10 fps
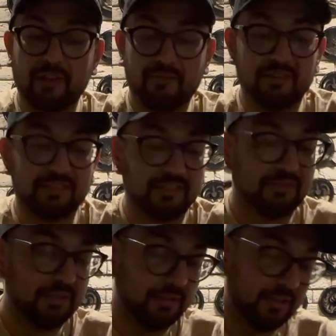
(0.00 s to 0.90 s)
This is
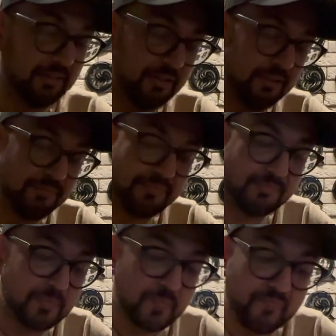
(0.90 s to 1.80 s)
really good.
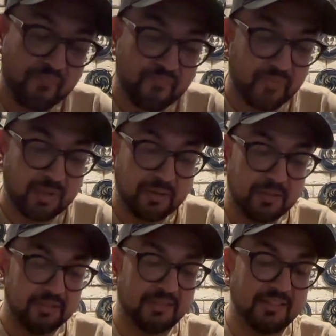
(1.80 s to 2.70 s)

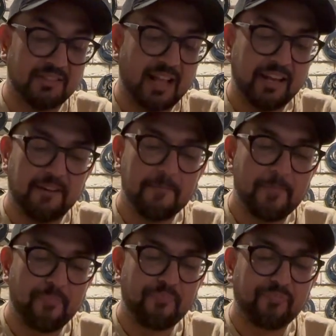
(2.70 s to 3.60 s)
This is like,
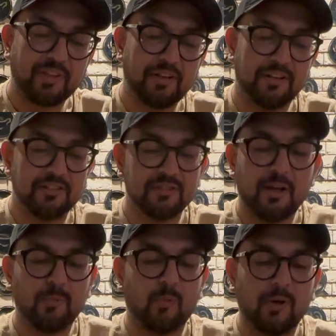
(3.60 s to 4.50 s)
it is not
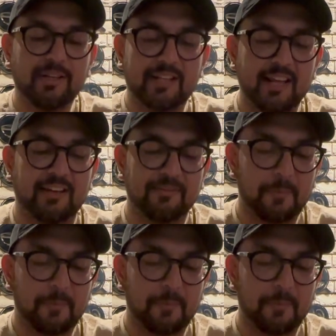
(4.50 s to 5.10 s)
one cake.